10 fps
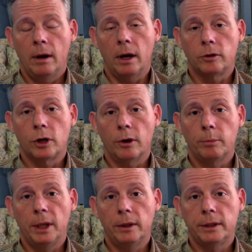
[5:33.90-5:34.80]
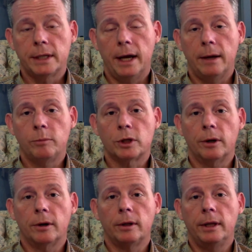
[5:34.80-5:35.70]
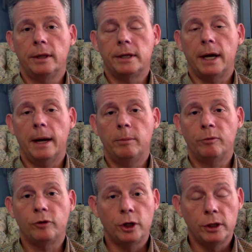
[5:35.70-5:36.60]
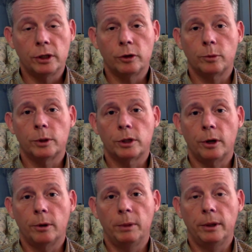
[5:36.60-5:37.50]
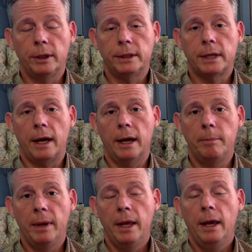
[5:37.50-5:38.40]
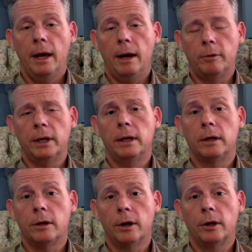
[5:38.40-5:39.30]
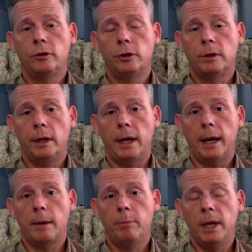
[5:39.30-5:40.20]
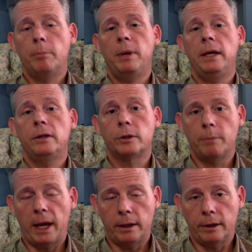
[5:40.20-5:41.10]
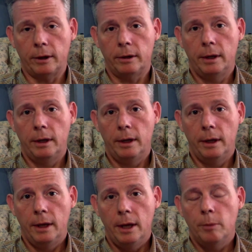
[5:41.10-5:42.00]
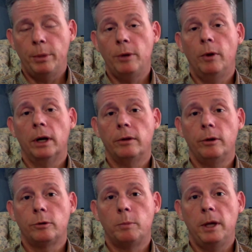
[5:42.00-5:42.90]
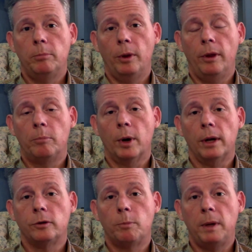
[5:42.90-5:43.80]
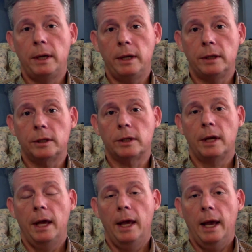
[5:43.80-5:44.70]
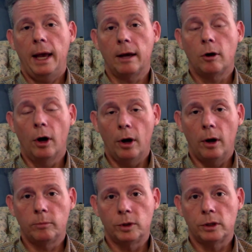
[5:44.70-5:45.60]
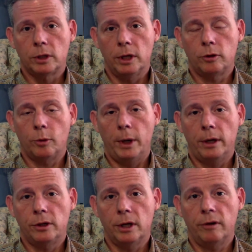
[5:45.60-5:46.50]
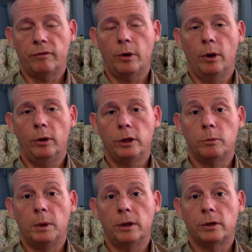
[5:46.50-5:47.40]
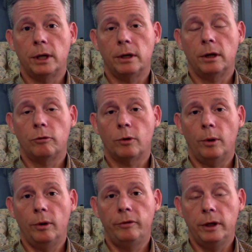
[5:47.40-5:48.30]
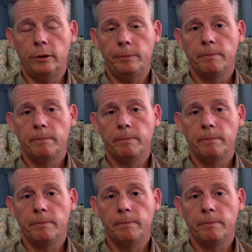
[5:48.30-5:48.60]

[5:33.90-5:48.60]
turbulent time, certainly the time of Jesus was turbulent time, I want to encourage you today, be a peacemaker. Be one of those people that brings peace and calms the situation. If the Holy Spirit's in control of you,